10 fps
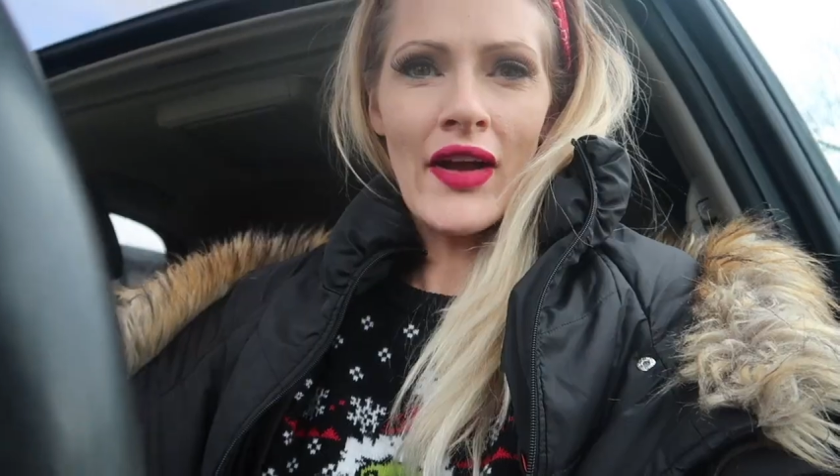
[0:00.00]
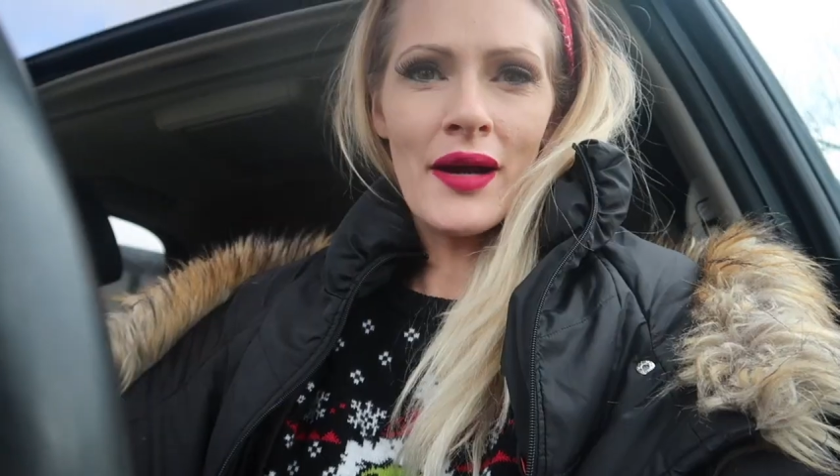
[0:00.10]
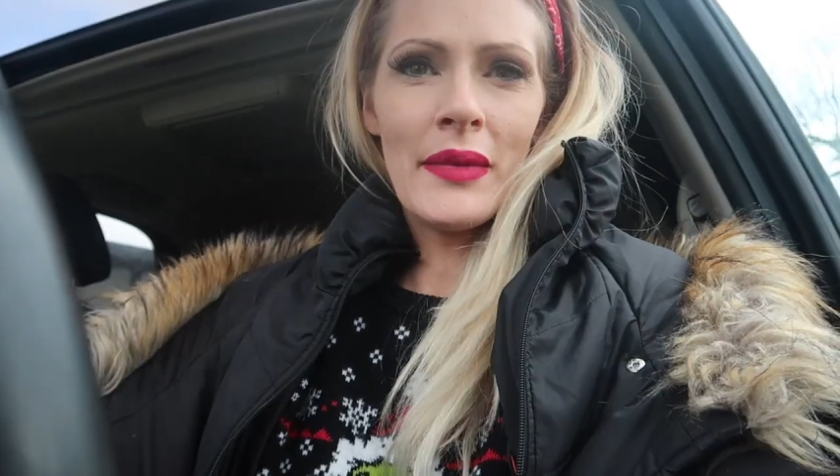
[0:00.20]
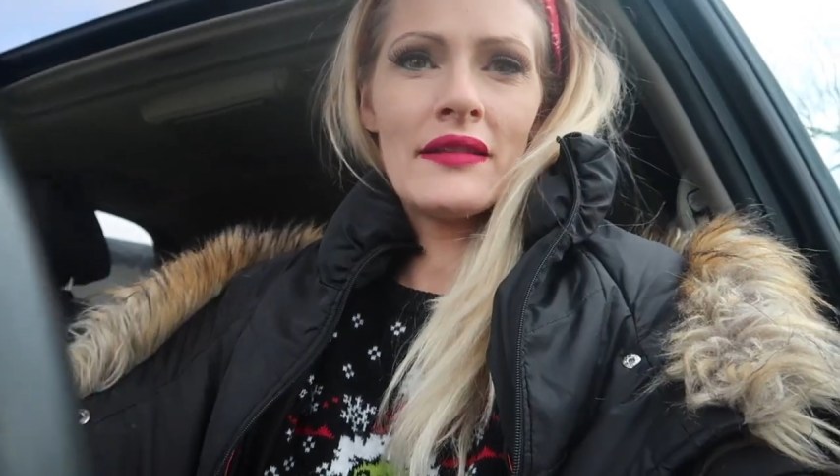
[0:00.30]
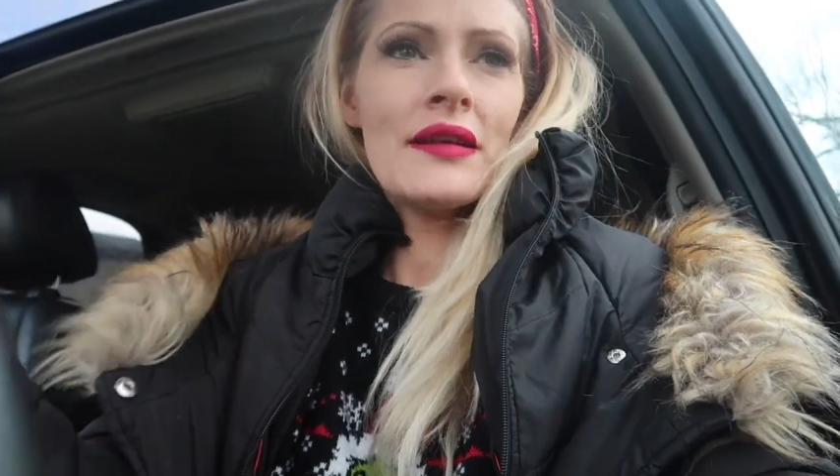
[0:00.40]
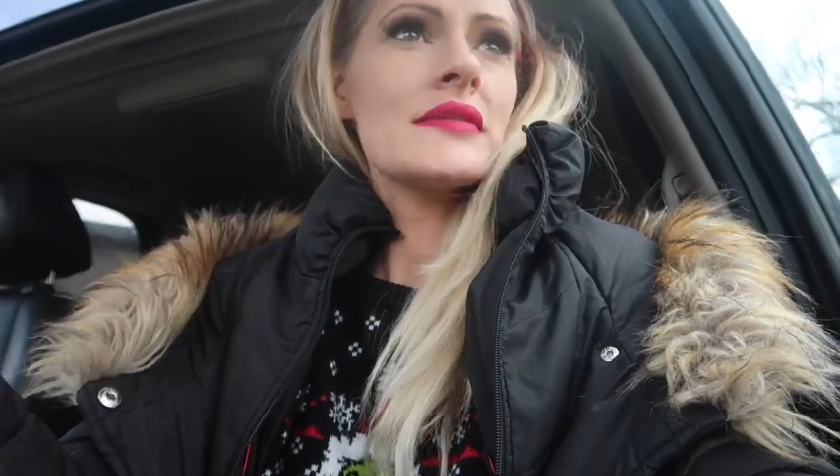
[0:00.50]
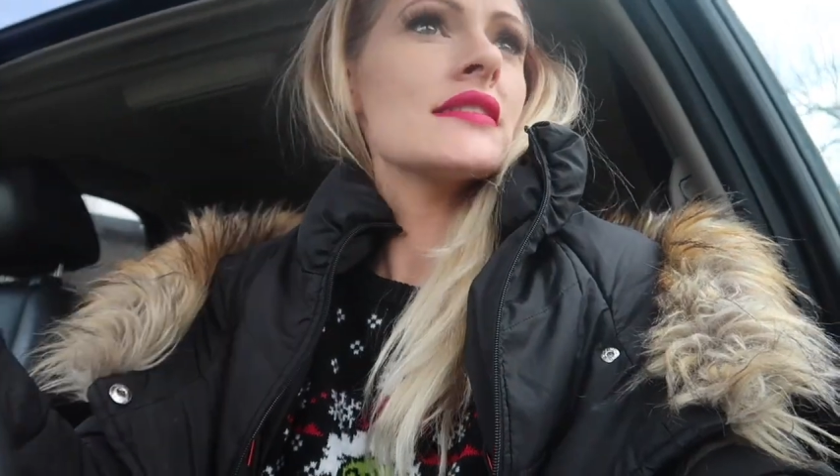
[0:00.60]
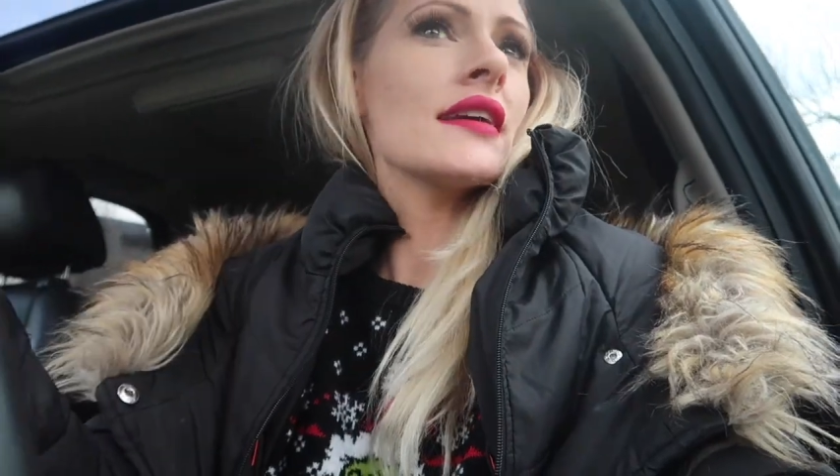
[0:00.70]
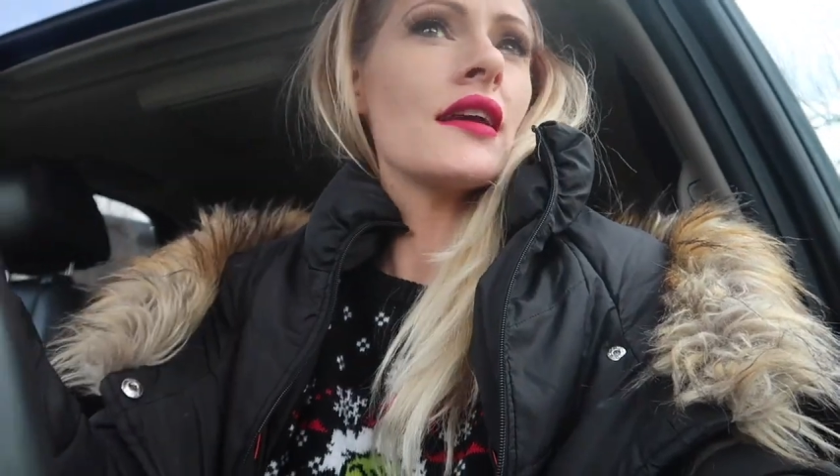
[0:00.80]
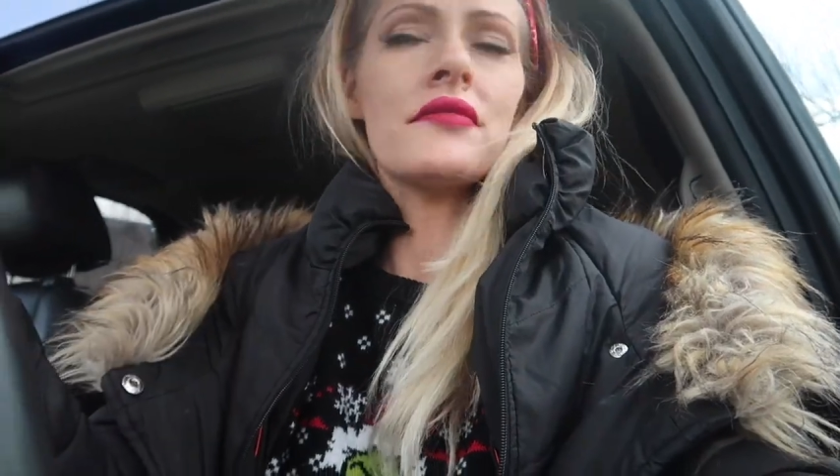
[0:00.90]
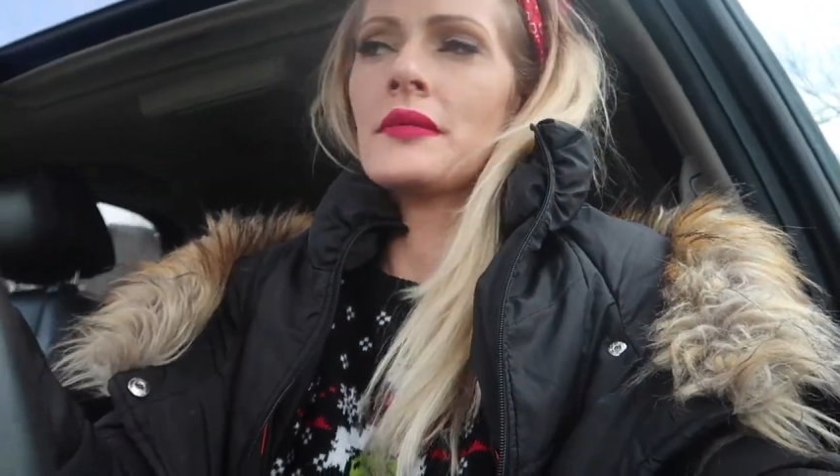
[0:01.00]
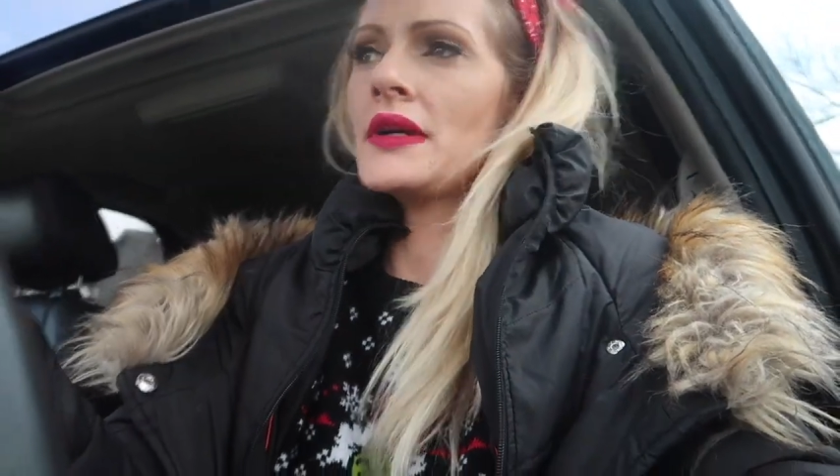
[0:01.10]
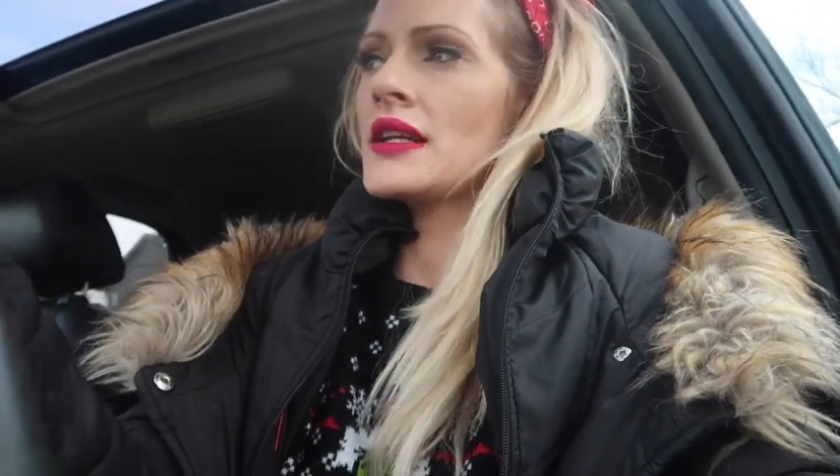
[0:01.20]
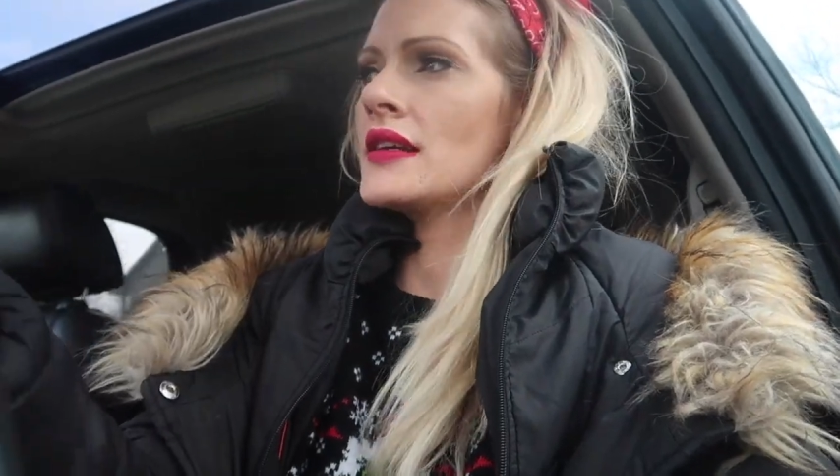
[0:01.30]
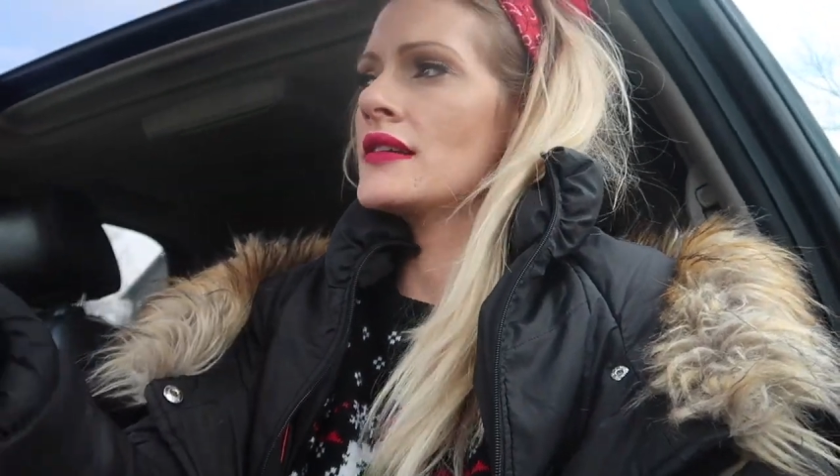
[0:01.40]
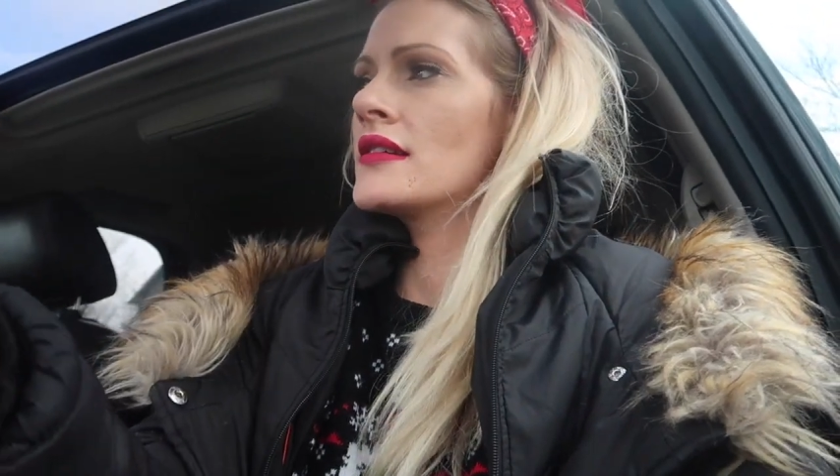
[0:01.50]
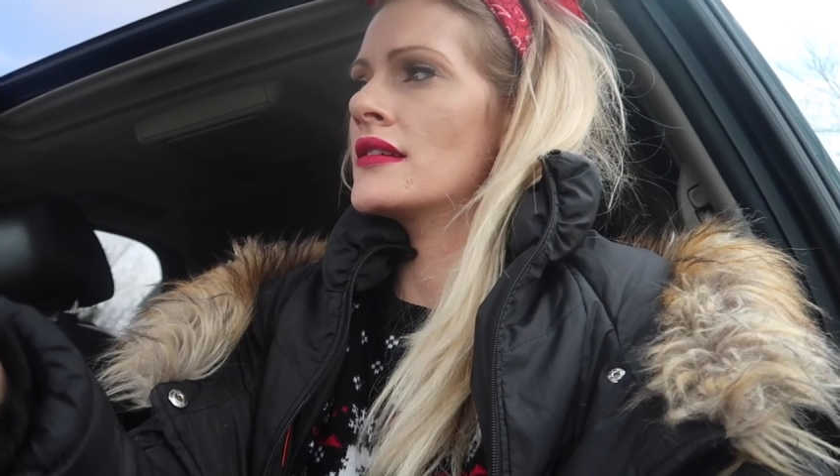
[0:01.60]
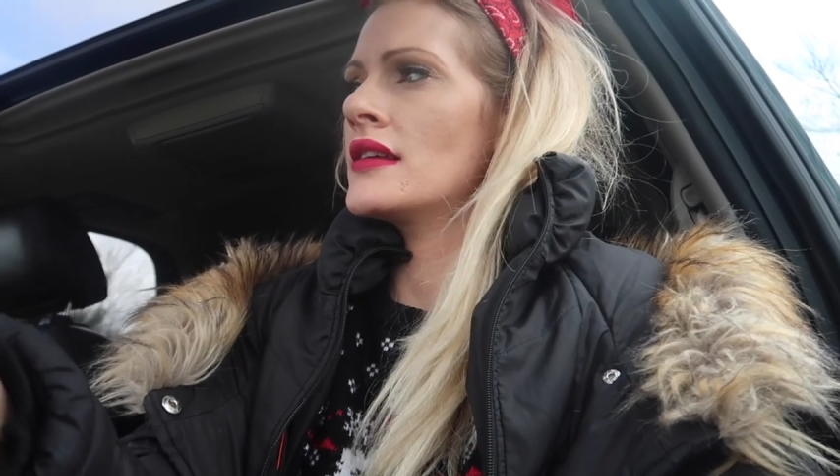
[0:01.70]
Found my lipstick, everybody.